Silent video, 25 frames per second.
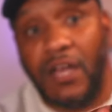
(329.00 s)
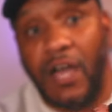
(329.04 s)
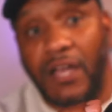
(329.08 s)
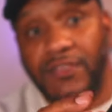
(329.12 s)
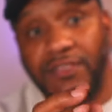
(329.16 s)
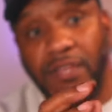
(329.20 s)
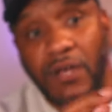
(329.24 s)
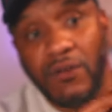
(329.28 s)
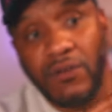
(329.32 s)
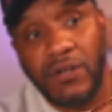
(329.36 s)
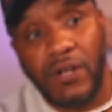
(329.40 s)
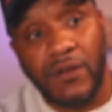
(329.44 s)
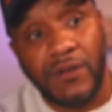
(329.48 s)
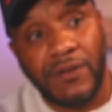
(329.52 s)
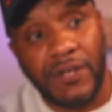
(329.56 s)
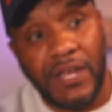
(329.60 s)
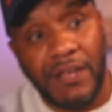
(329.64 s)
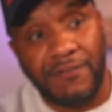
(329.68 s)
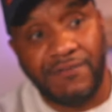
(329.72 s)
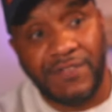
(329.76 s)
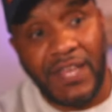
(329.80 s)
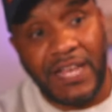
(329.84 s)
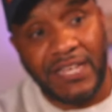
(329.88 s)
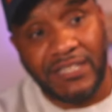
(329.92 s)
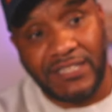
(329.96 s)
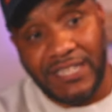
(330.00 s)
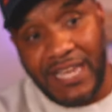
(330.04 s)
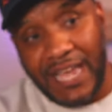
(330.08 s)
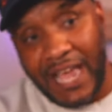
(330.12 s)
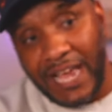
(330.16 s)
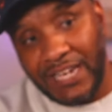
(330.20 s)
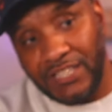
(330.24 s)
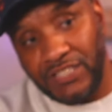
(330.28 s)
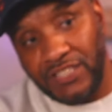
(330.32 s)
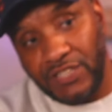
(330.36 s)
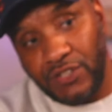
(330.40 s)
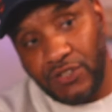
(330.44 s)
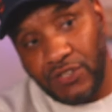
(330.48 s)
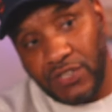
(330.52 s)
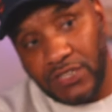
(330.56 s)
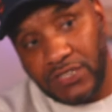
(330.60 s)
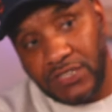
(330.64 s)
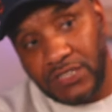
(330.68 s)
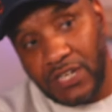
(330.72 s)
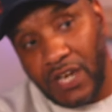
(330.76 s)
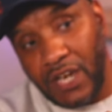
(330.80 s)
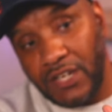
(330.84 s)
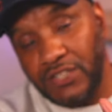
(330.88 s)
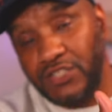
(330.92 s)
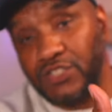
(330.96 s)
I don't know if that's actually going to
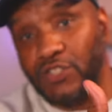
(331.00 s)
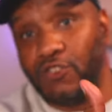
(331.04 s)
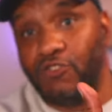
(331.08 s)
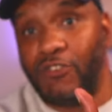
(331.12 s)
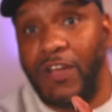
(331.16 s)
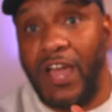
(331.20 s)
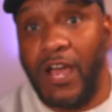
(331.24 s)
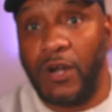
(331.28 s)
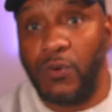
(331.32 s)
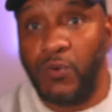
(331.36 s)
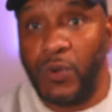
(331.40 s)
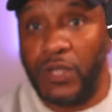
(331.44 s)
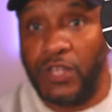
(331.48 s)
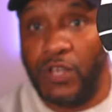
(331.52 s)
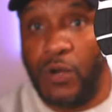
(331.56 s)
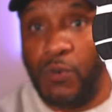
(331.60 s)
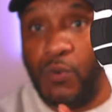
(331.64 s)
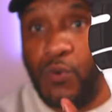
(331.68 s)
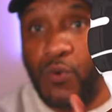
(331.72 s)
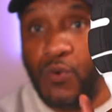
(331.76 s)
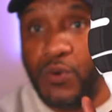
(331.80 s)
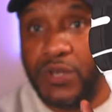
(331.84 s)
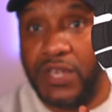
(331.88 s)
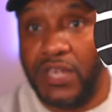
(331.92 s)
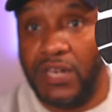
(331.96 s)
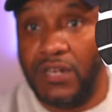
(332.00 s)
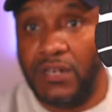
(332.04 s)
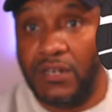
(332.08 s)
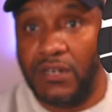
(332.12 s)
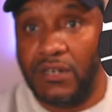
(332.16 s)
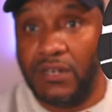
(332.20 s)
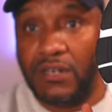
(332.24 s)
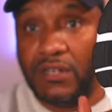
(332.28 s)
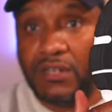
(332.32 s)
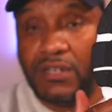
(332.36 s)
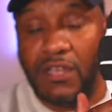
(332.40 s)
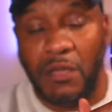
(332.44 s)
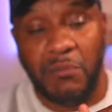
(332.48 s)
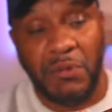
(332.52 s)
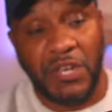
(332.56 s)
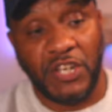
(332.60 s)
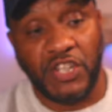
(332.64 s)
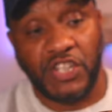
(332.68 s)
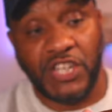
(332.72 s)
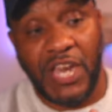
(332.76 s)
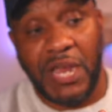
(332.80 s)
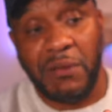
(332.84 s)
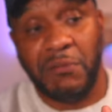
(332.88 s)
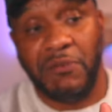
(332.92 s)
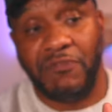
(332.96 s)
touch the ground when you're walking. It'd be a
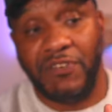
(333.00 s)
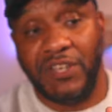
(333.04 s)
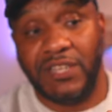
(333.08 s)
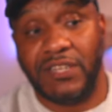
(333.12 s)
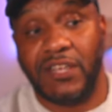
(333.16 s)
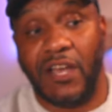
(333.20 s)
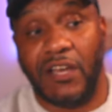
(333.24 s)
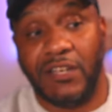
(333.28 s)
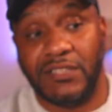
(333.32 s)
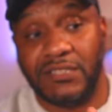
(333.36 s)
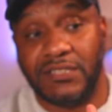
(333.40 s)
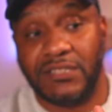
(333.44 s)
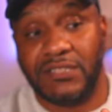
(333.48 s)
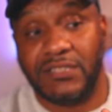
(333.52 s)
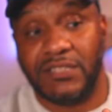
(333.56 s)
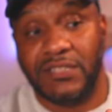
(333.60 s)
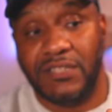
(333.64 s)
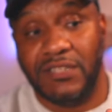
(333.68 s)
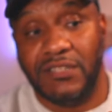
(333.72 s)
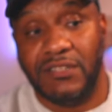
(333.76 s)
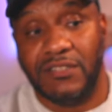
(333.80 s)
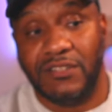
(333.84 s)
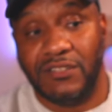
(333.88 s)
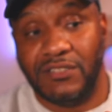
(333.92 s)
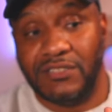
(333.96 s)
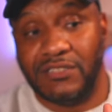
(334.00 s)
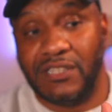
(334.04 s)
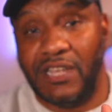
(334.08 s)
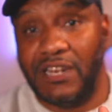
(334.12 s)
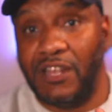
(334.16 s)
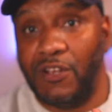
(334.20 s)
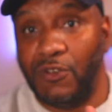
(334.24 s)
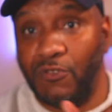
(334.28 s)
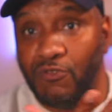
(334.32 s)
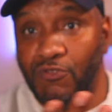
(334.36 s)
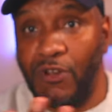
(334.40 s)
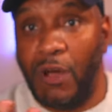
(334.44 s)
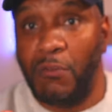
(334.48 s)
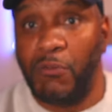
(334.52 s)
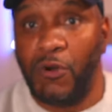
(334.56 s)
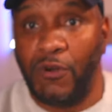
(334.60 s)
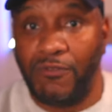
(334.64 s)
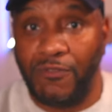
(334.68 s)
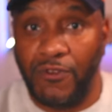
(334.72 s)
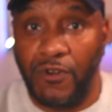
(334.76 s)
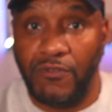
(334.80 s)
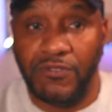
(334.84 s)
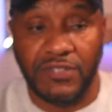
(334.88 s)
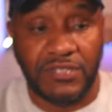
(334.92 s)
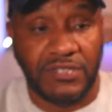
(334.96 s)
shame if it does, because then it'll rub
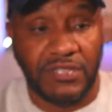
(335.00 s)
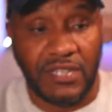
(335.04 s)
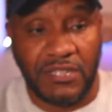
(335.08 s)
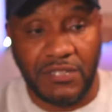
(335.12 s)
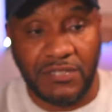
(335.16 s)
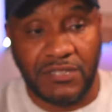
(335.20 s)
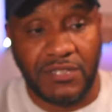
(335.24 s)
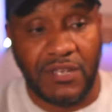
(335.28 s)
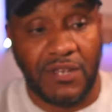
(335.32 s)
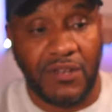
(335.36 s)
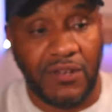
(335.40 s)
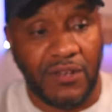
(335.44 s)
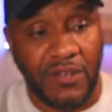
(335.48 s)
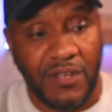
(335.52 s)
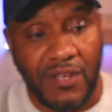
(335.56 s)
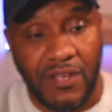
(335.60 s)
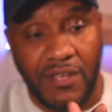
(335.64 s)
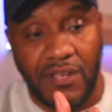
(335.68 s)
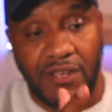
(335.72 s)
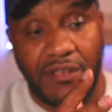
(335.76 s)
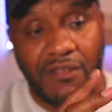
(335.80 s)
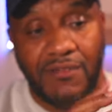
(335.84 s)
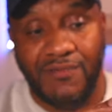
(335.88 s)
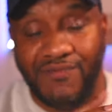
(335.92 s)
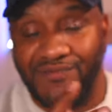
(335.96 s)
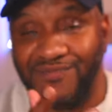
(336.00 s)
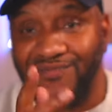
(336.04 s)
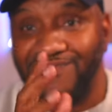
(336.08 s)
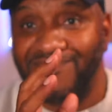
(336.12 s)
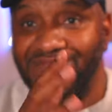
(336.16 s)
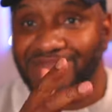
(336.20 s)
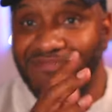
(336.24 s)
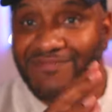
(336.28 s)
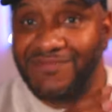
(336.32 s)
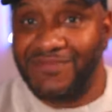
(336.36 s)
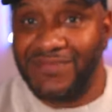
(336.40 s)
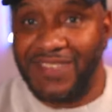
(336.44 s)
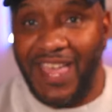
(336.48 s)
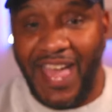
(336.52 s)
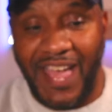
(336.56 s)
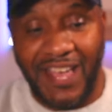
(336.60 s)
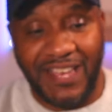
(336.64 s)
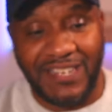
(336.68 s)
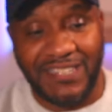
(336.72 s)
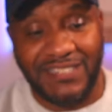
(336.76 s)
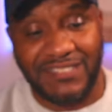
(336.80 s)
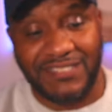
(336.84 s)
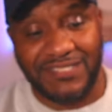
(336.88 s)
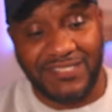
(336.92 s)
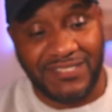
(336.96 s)
off, obviously. So that
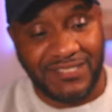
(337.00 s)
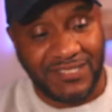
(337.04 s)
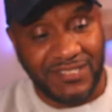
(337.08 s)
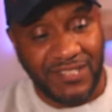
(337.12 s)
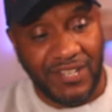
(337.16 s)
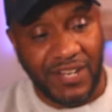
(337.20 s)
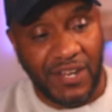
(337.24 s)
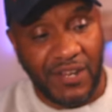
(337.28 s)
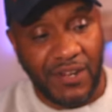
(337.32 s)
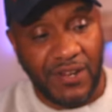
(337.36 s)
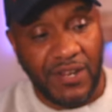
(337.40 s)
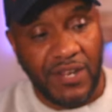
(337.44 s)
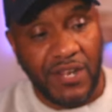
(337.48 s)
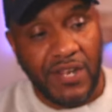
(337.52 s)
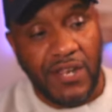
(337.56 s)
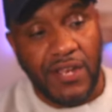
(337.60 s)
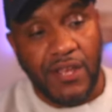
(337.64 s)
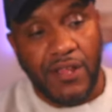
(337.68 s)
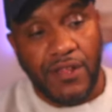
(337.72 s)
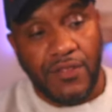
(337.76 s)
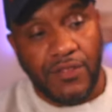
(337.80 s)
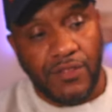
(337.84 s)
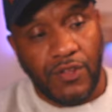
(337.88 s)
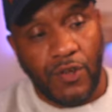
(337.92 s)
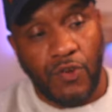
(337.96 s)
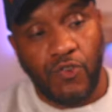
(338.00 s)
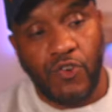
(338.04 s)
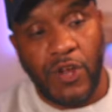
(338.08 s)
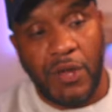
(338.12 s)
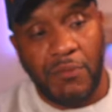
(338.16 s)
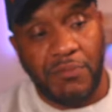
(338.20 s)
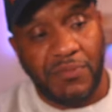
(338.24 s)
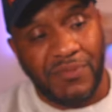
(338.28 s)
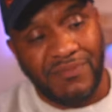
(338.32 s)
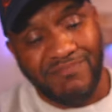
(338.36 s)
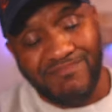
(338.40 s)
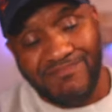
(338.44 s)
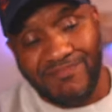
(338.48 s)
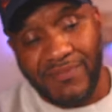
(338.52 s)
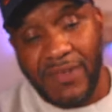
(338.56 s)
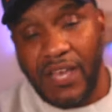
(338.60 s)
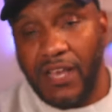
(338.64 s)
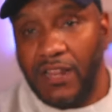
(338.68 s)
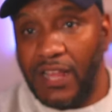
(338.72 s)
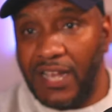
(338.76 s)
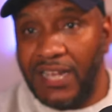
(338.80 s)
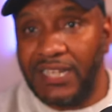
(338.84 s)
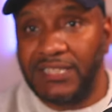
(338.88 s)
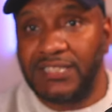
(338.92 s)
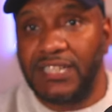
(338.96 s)
is, you know, the grip.
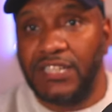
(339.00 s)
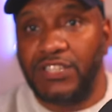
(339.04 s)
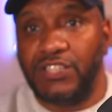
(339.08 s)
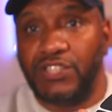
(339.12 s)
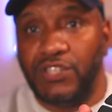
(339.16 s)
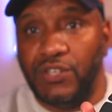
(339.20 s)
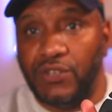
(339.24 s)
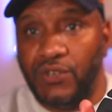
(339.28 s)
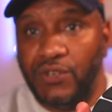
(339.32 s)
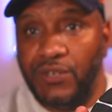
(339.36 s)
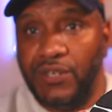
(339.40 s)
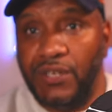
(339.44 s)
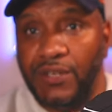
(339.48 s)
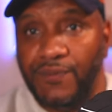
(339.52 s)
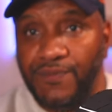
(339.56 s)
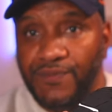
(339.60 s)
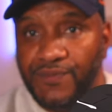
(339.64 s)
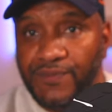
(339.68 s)
Like I said to you,